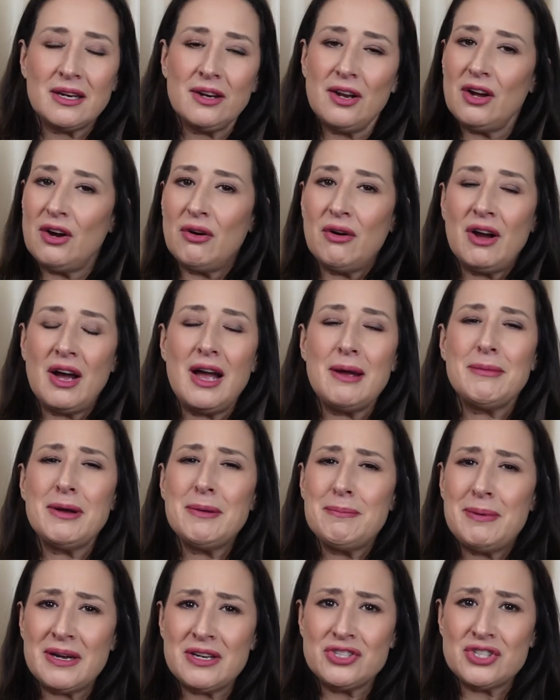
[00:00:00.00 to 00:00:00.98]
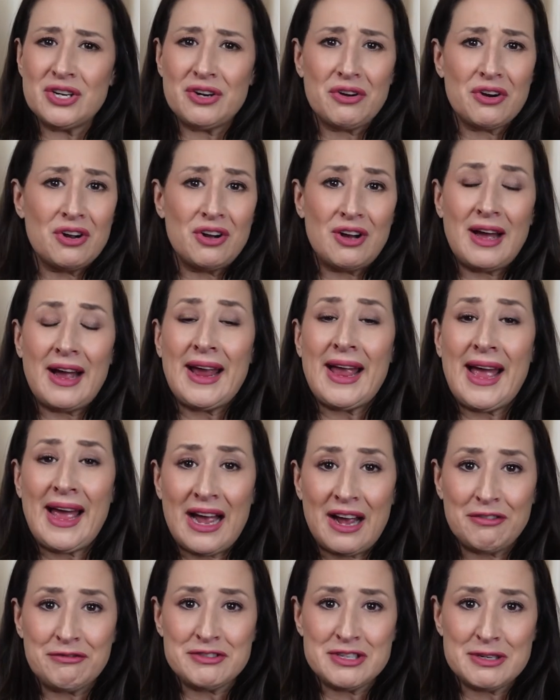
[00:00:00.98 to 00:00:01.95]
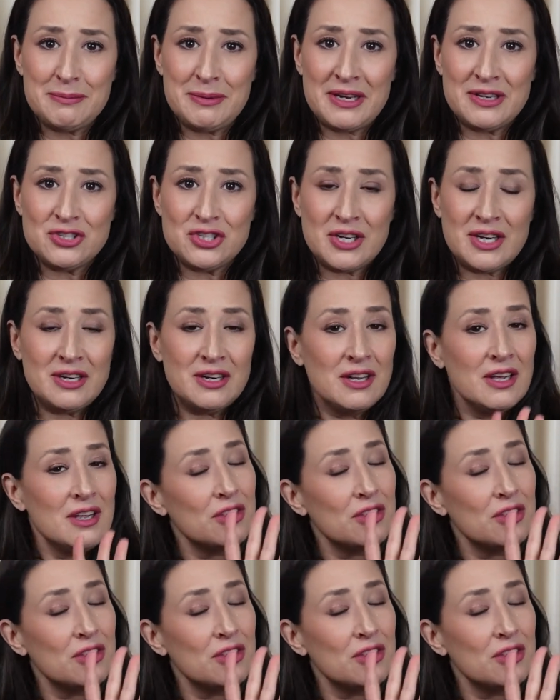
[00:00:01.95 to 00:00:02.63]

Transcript: No, I'm a budget girl. I have to budget.